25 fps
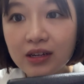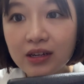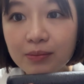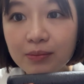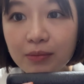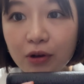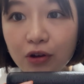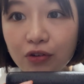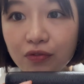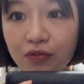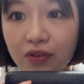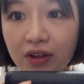
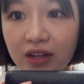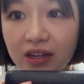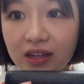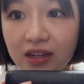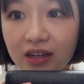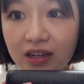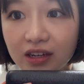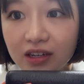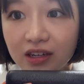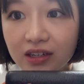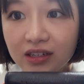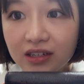but over
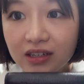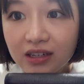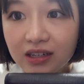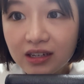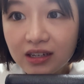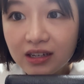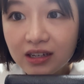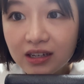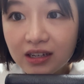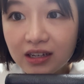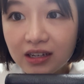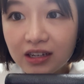here
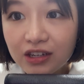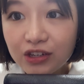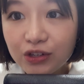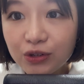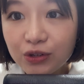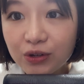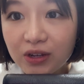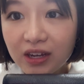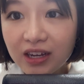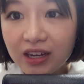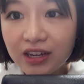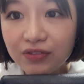
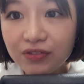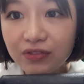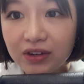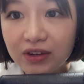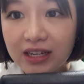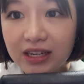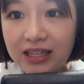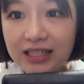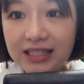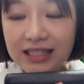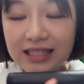you can't really